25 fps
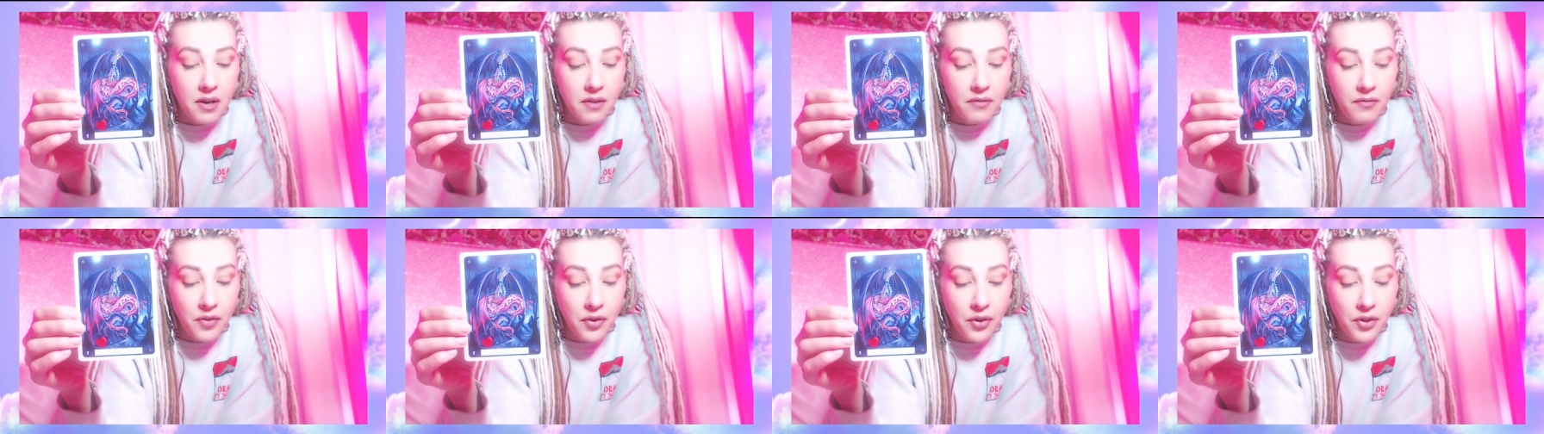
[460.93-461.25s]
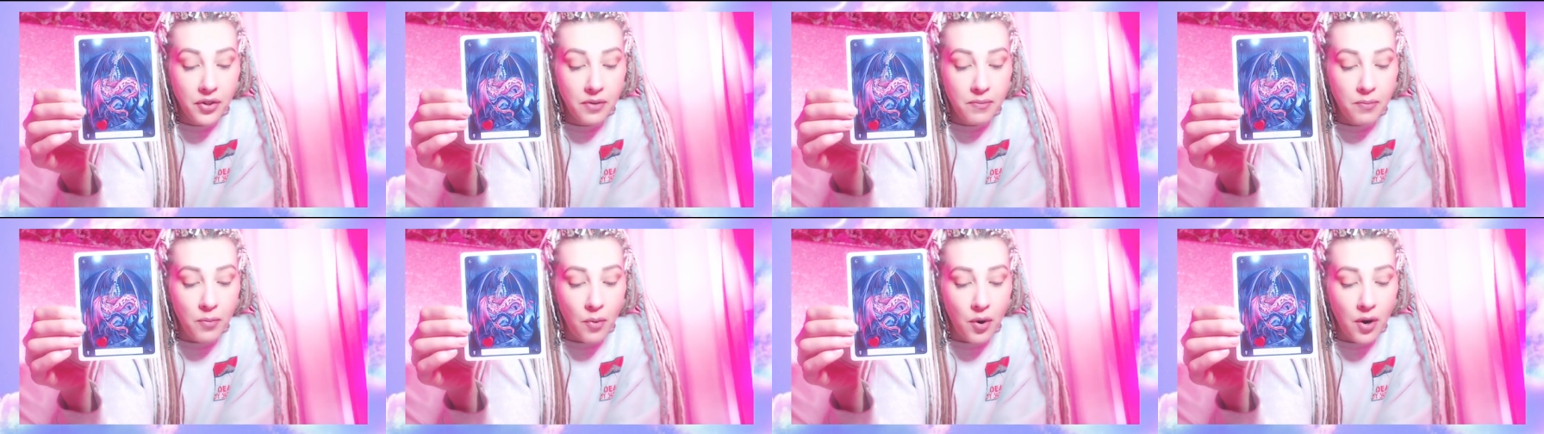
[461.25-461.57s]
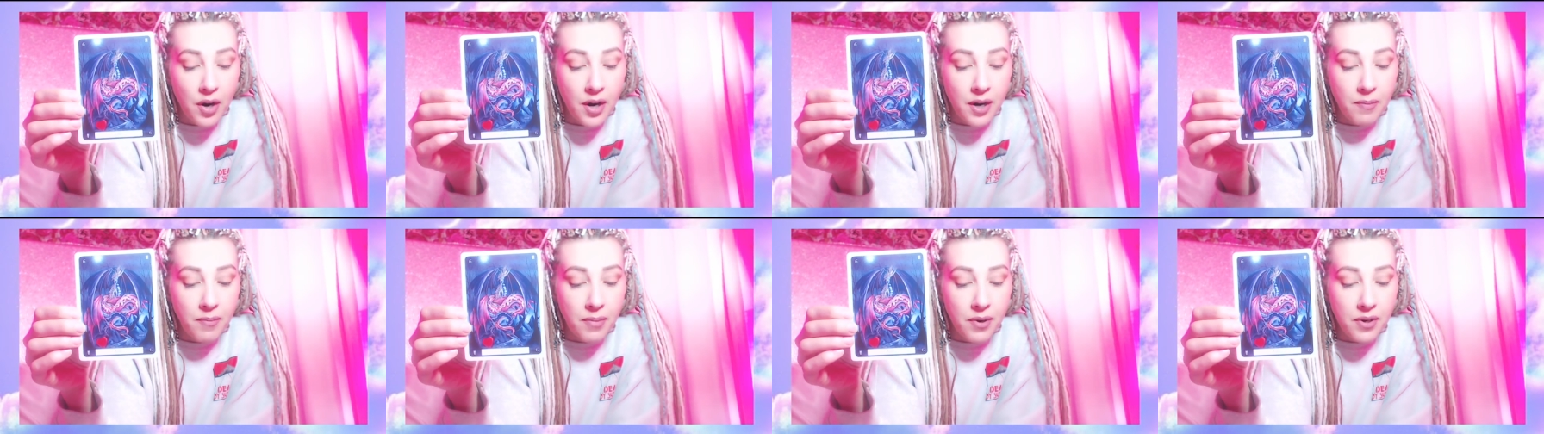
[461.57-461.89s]

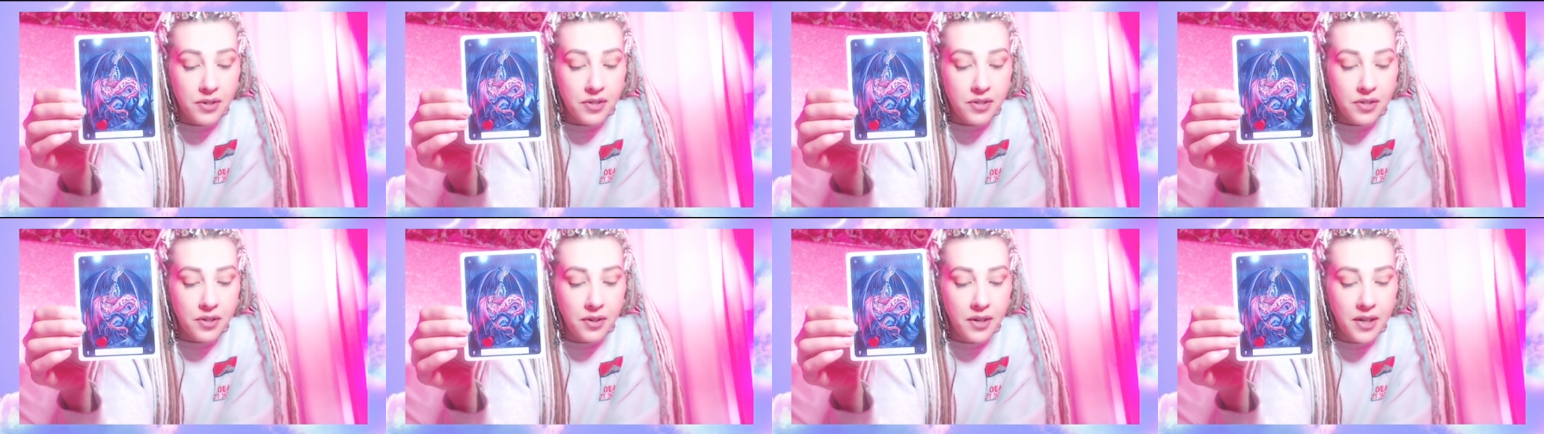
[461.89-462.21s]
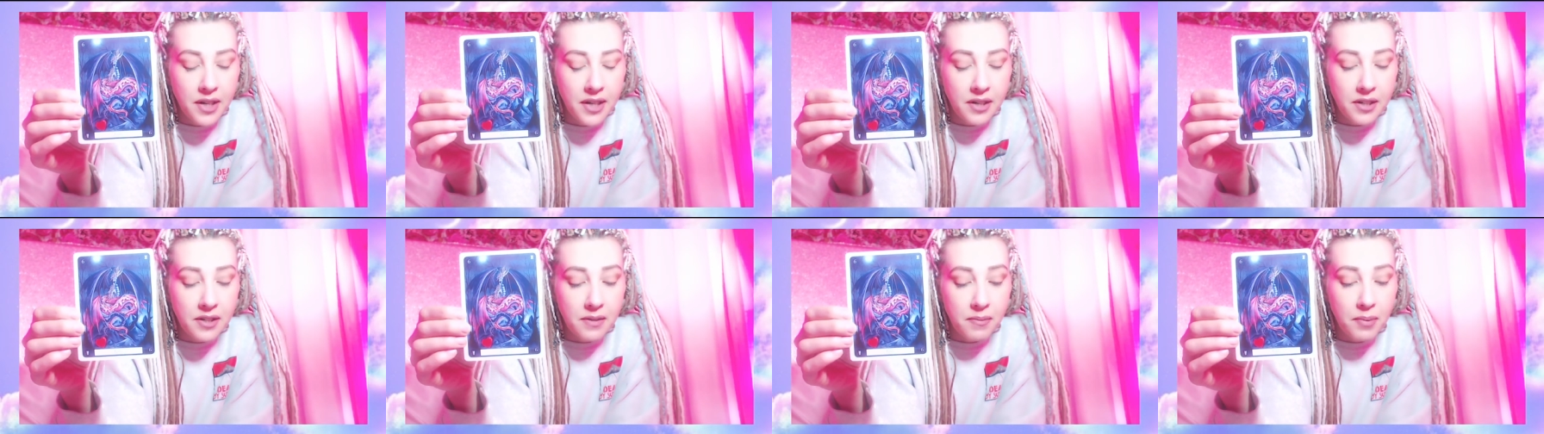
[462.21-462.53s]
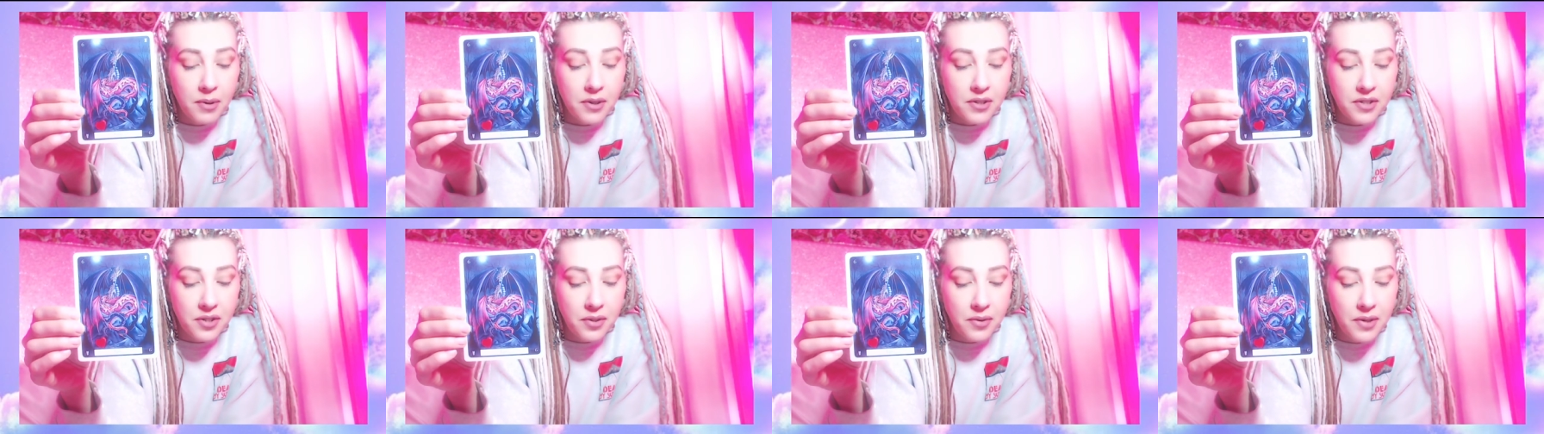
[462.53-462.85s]
Furthermore, pursuing,
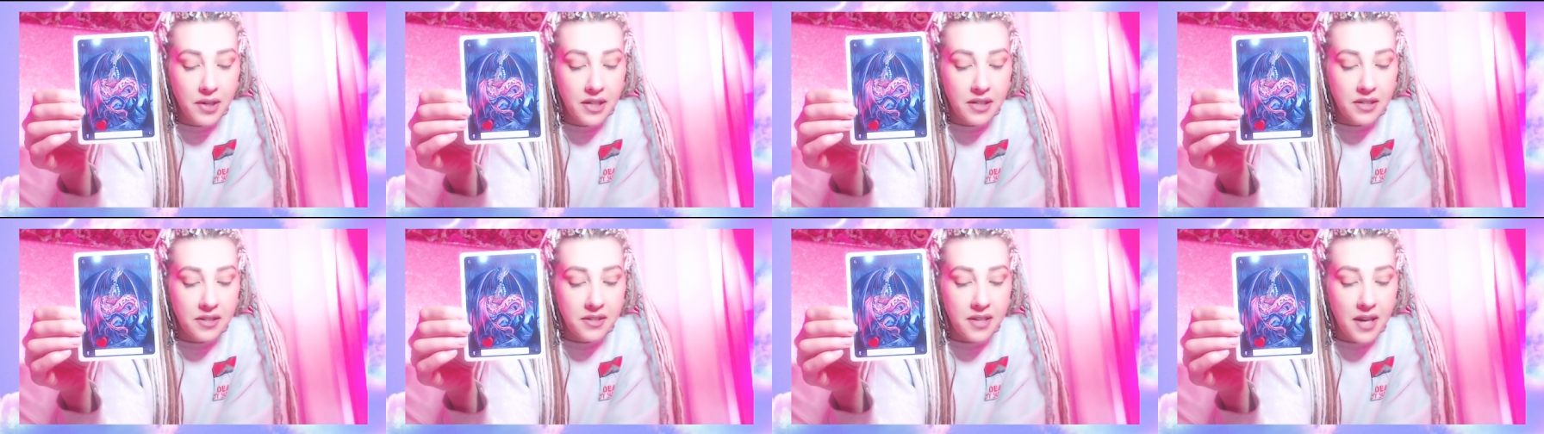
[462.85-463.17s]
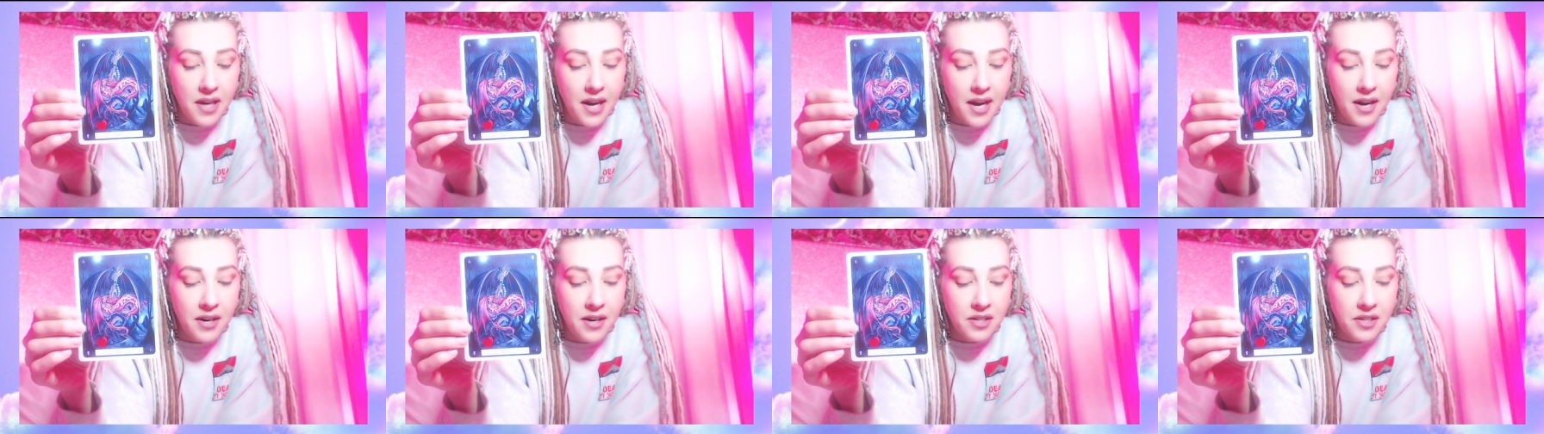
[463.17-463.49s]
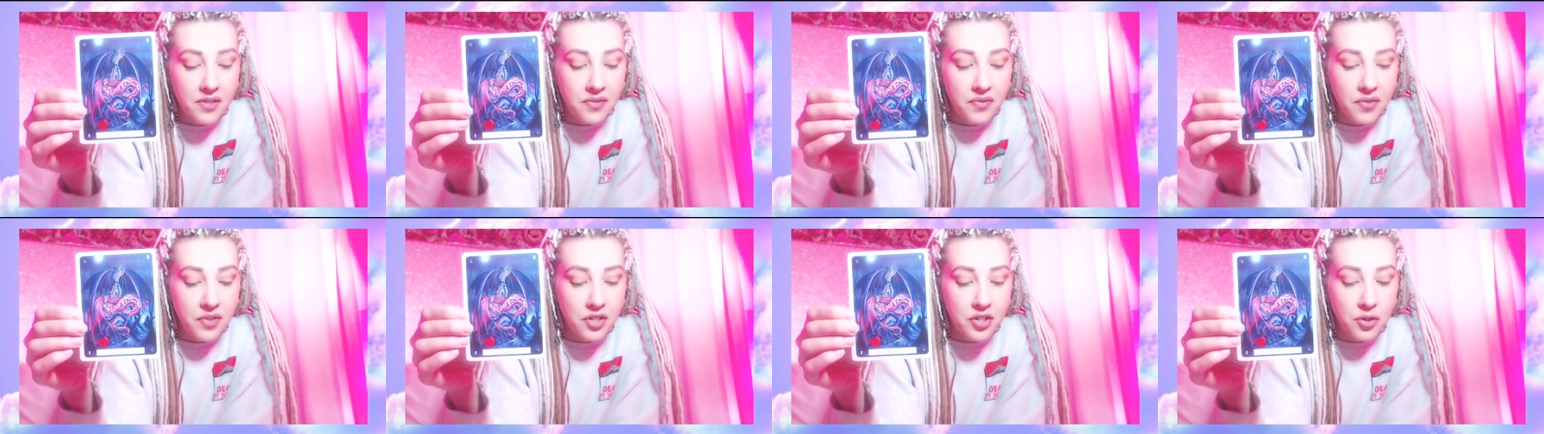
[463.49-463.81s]
pursuing desires
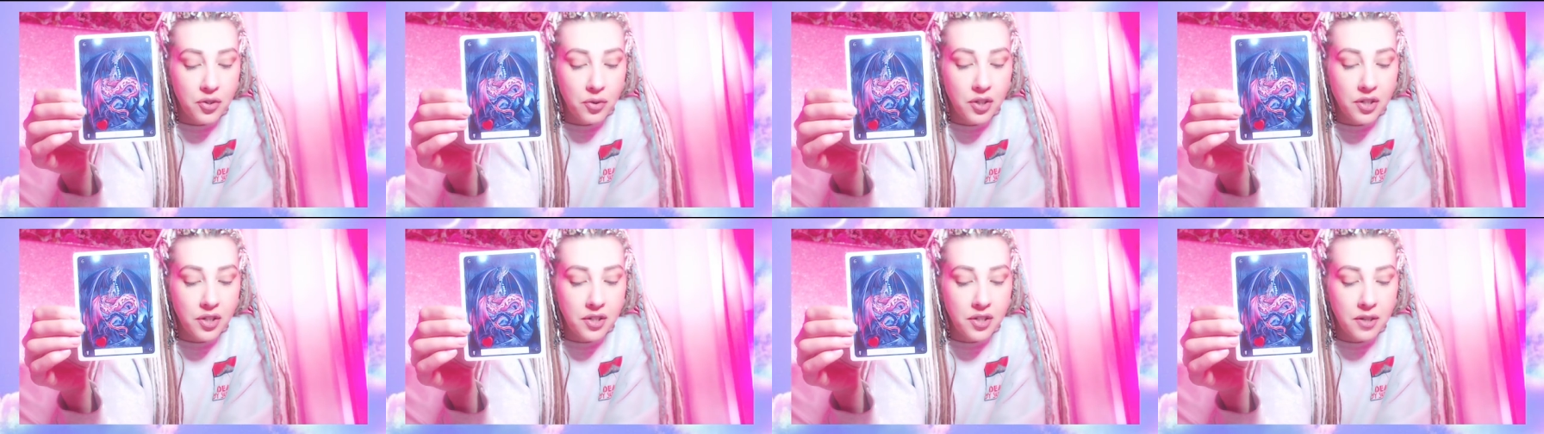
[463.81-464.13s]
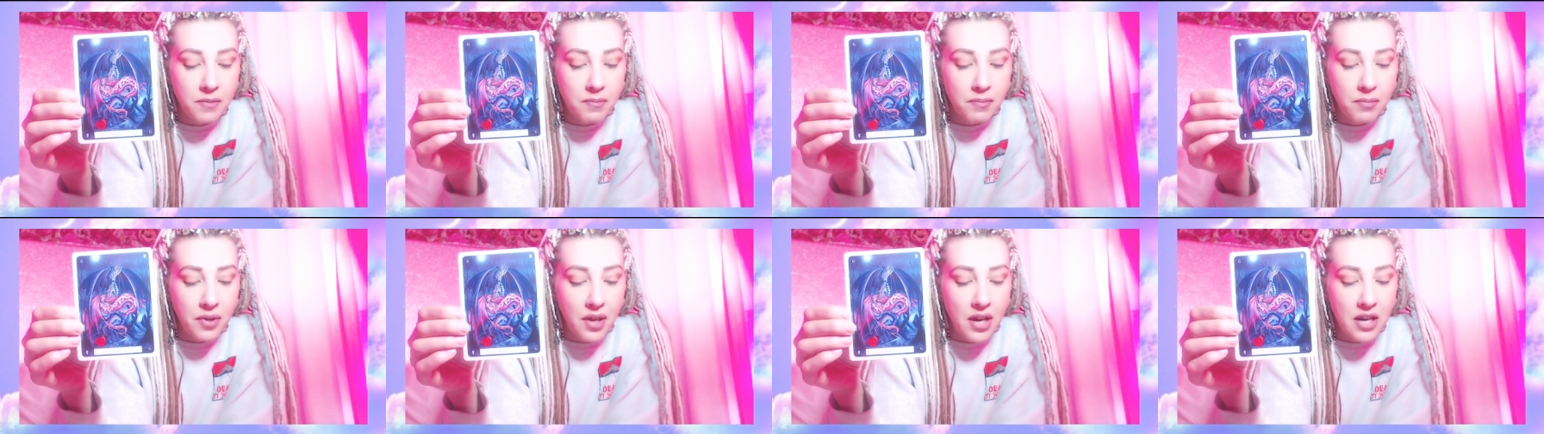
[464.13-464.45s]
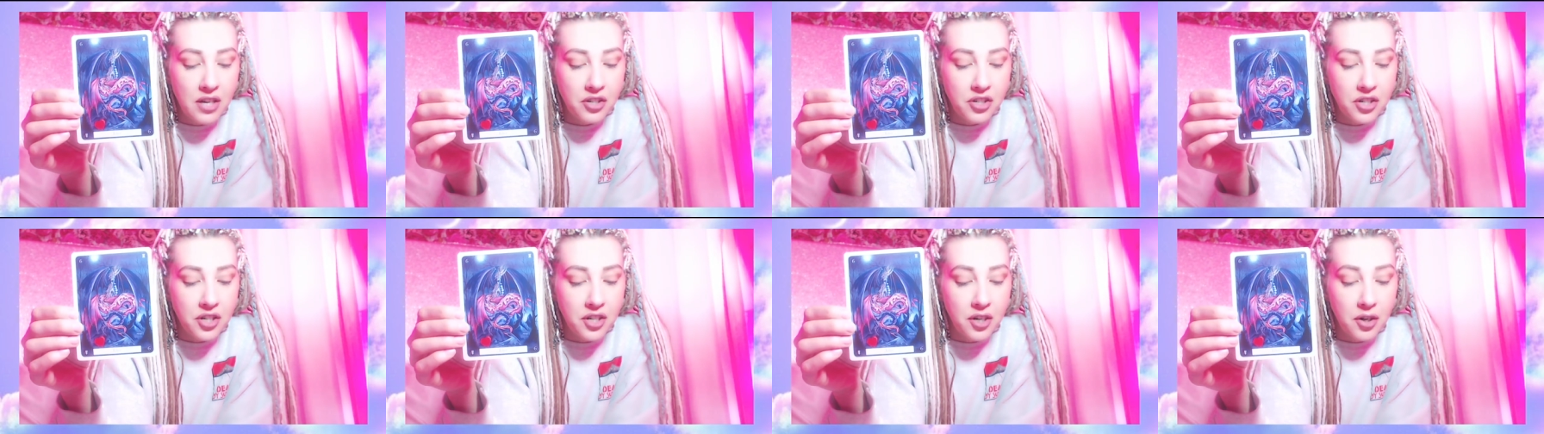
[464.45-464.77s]
for short term
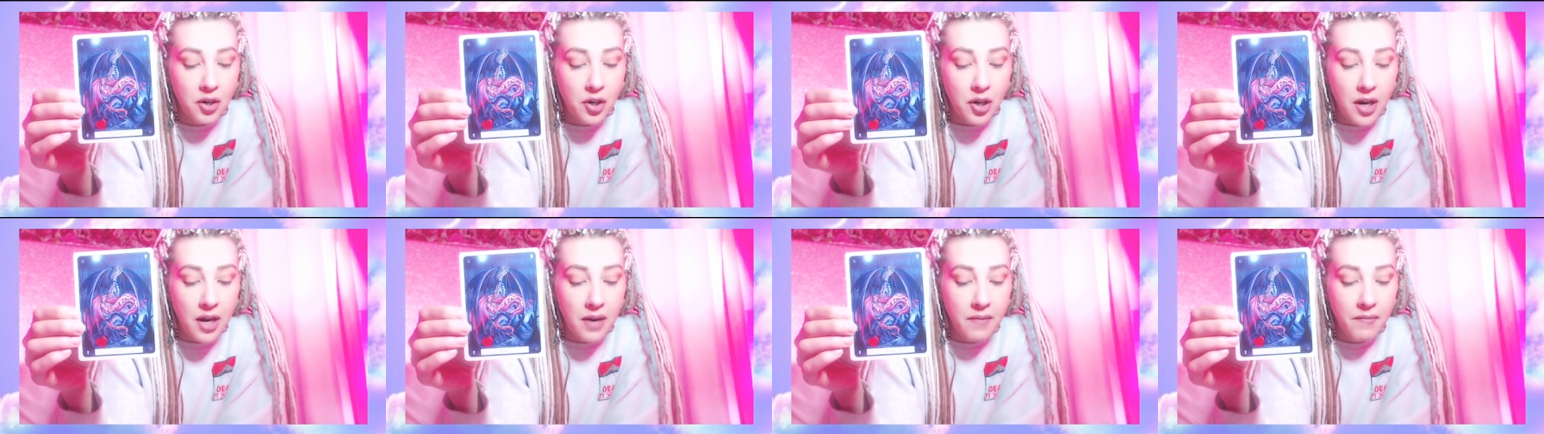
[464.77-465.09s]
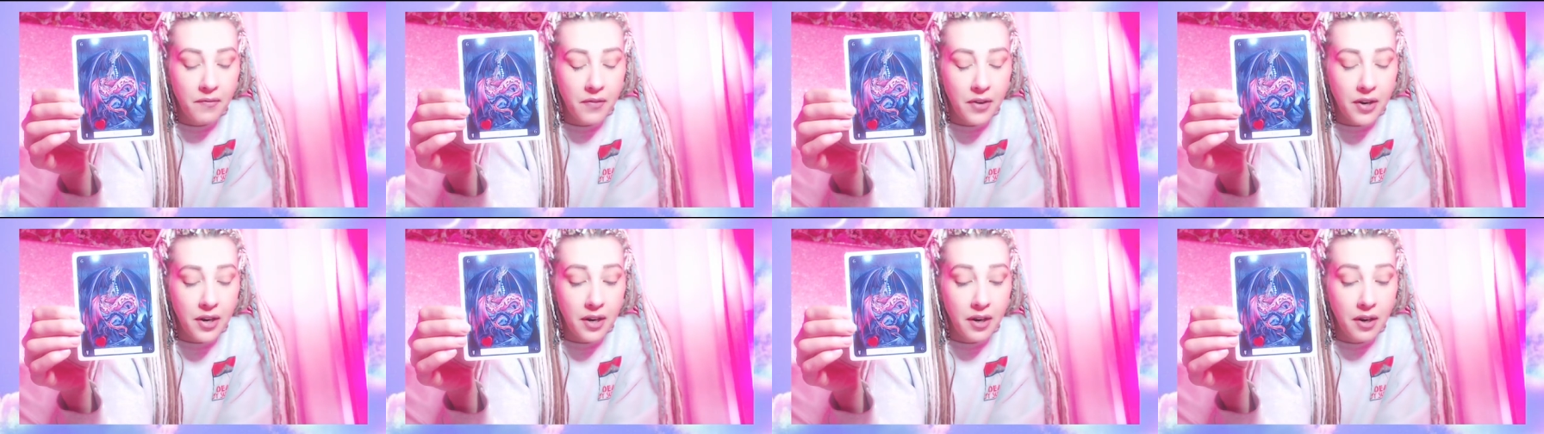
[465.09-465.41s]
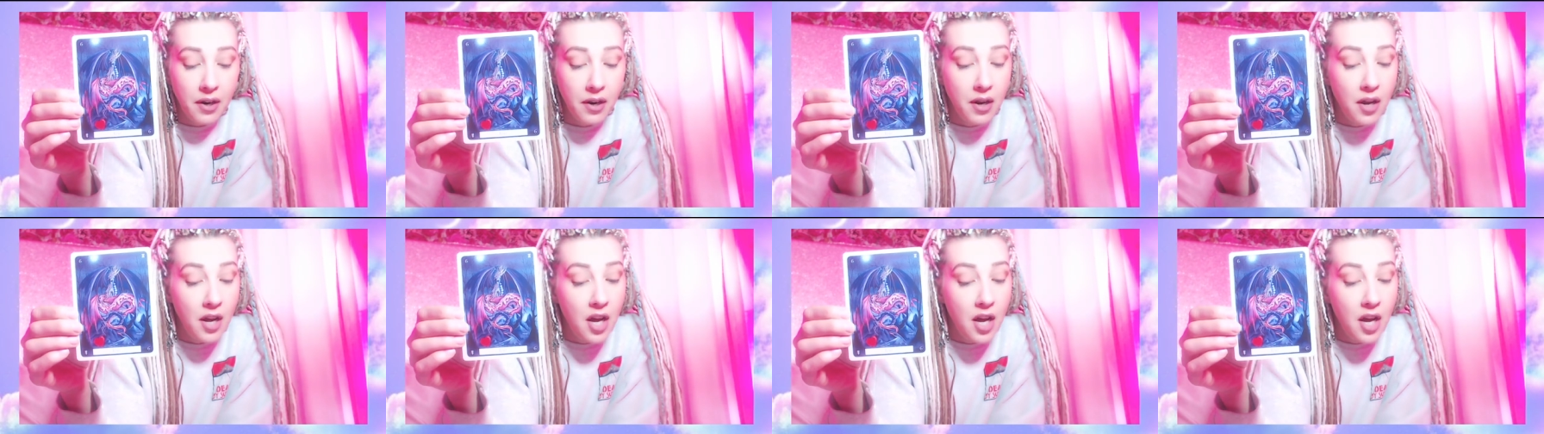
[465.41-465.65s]
pleasure or comfort